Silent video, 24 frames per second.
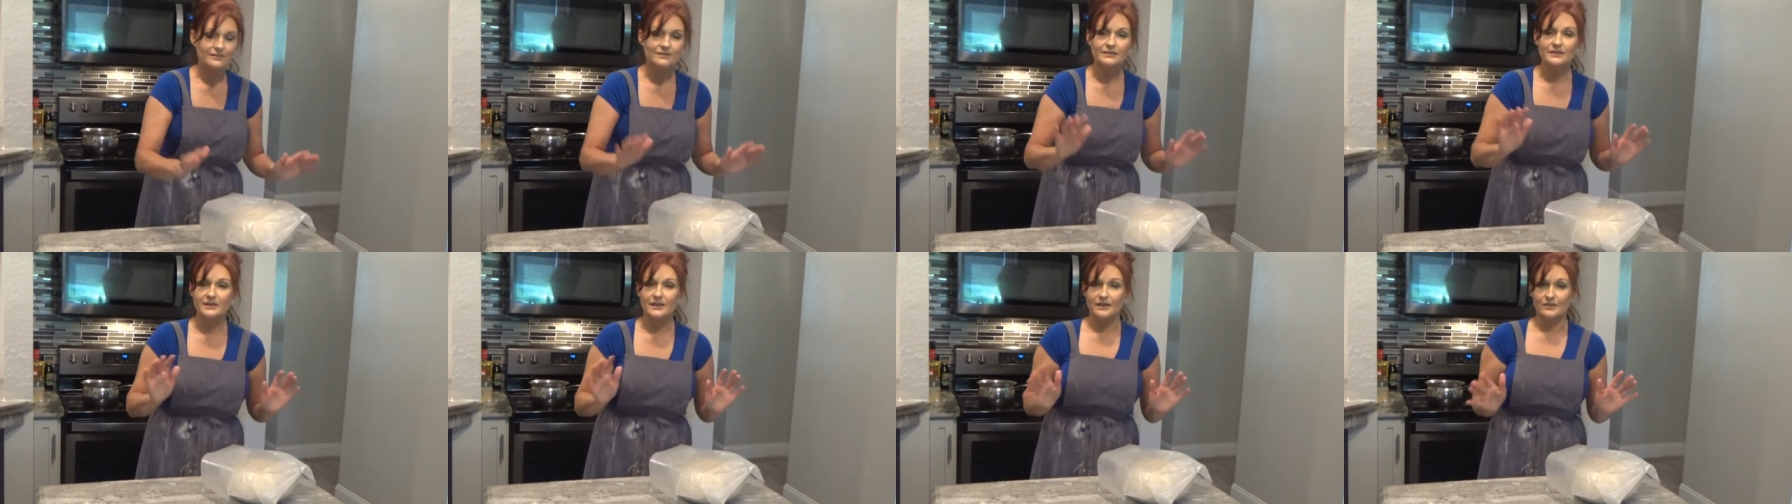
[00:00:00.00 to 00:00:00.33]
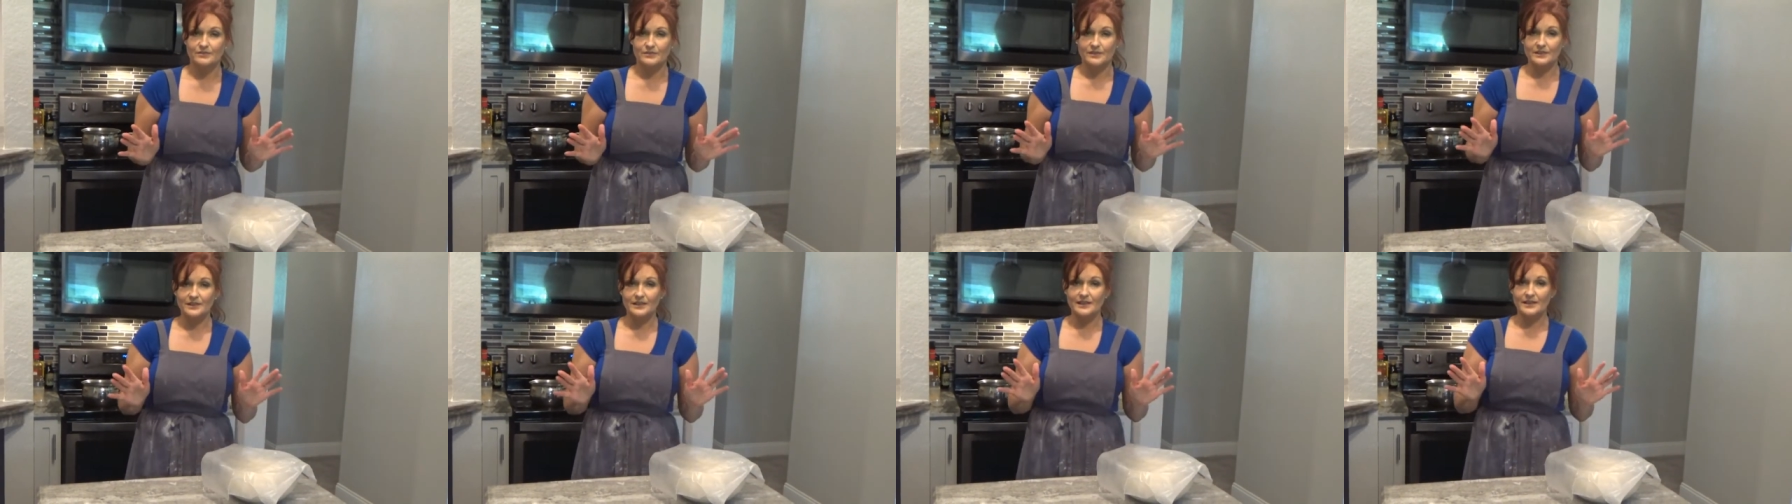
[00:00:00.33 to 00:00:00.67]

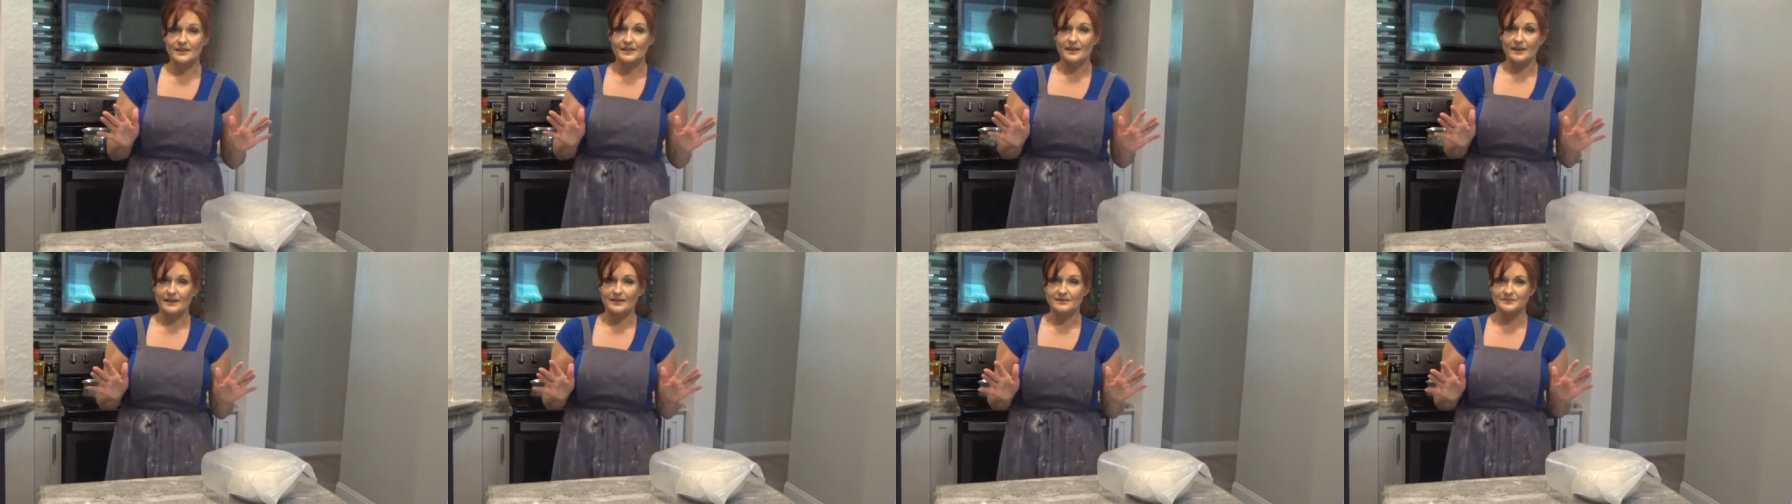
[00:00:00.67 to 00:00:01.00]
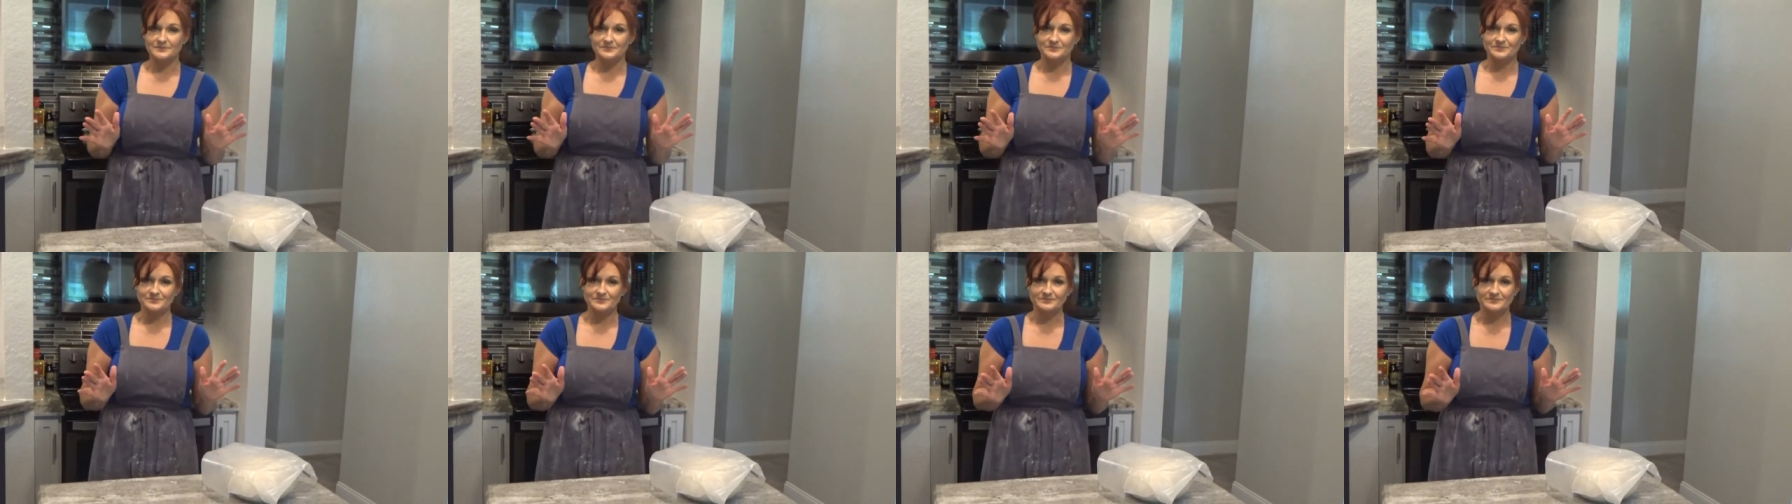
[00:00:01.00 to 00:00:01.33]
Cover it like that.
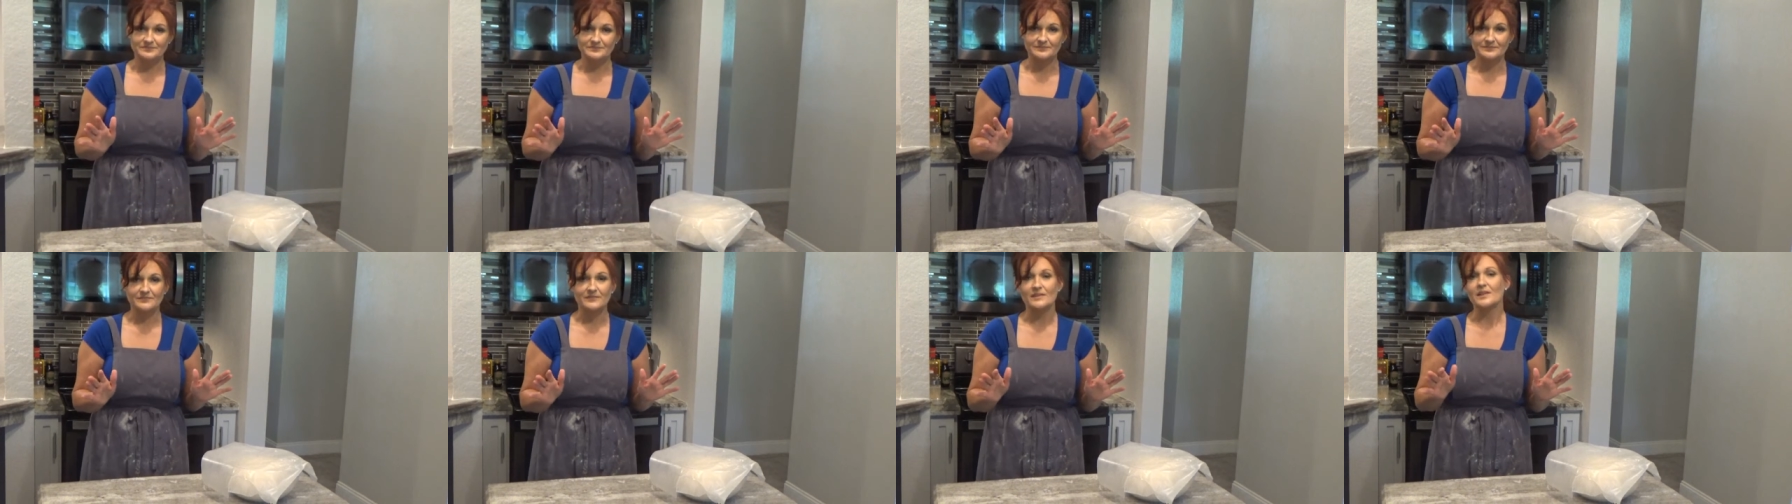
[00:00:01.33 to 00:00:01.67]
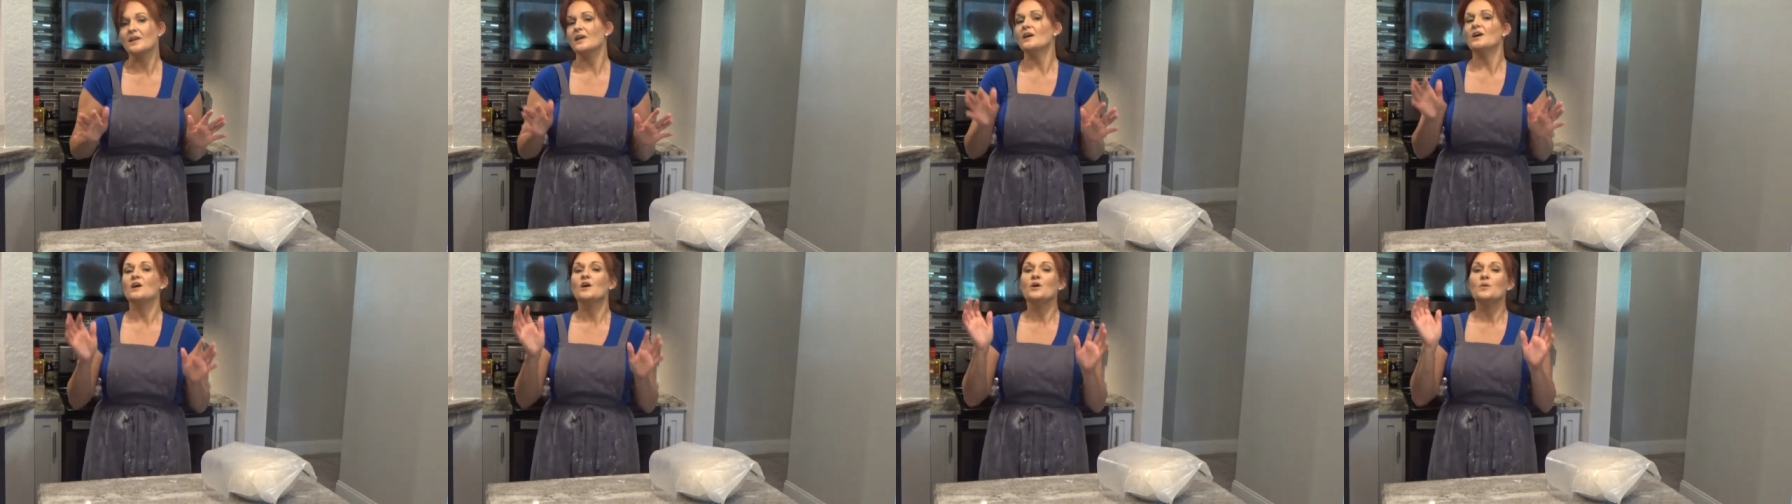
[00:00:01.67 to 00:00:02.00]

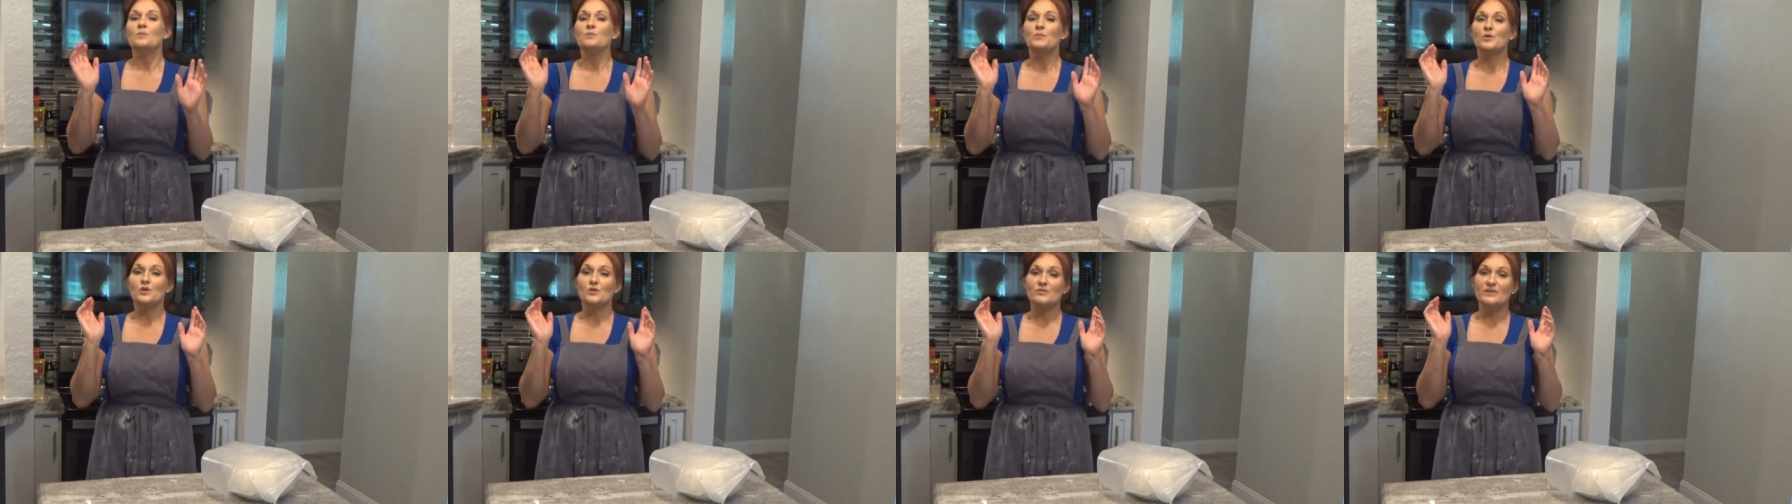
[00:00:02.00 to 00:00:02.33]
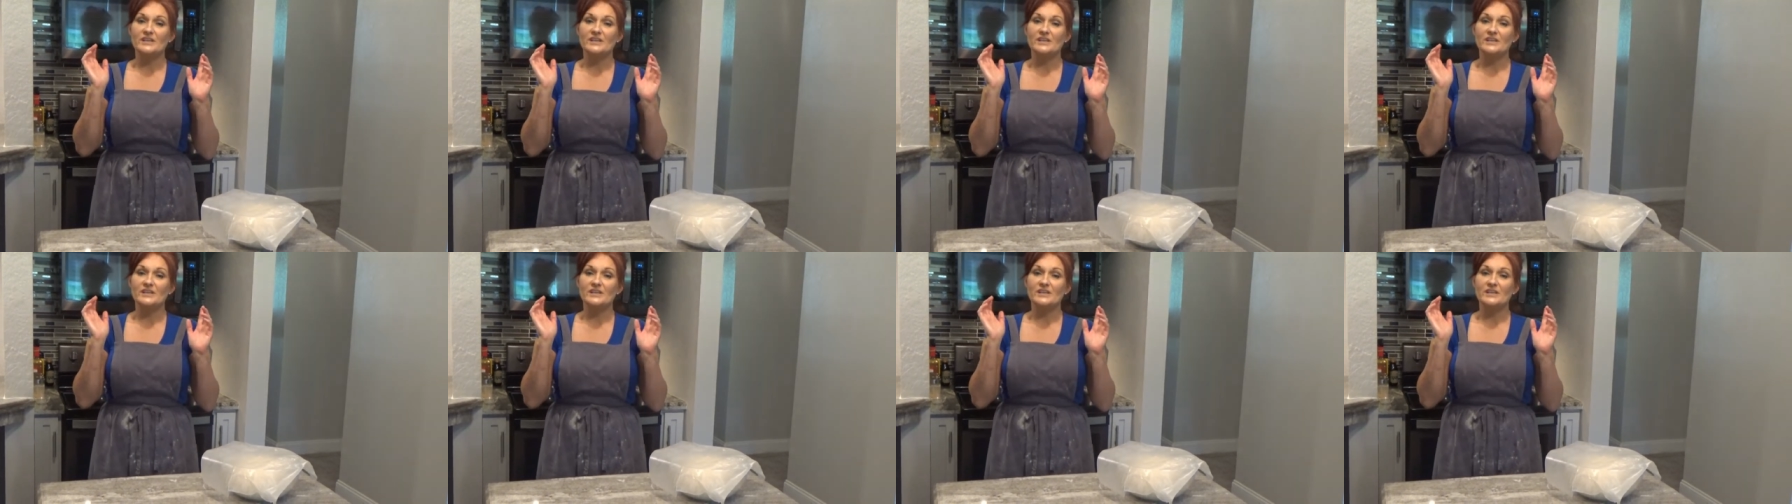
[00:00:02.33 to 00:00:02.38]
Move